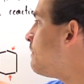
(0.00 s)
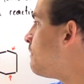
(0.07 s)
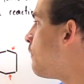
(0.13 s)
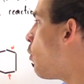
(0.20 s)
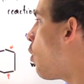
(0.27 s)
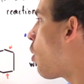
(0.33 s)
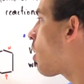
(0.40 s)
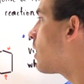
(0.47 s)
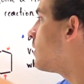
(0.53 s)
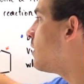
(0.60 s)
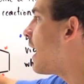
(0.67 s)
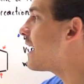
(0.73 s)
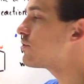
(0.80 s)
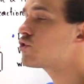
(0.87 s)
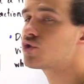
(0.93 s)
four
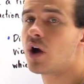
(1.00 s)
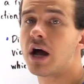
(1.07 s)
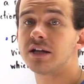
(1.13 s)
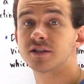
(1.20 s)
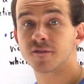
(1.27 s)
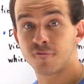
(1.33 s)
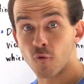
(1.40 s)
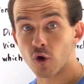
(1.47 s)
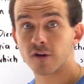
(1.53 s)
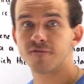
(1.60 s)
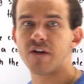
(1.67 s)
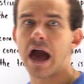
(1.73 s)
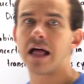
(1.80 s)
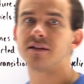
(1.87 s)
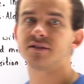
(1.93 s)
electrons, four
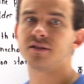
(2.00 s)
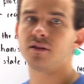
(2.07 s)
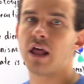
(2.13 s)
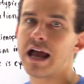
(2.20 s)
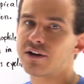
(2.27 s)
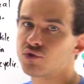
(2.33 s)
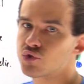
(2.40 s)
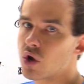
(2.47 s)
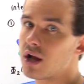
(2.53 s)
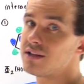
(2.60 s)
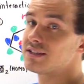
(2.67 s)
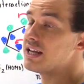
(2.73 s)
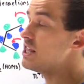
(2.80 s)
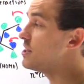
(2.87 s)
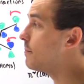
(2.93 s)
valence
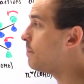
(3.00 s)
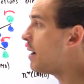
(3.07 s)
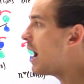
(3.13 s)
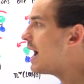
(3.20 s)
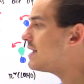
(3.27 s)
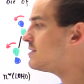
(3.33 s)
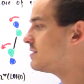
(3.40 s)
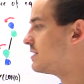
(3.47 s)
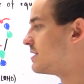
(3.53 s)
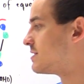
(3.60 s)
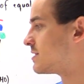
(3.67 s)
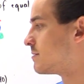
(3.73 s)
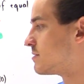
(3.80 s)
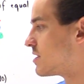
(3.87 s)
electrons in the pi system,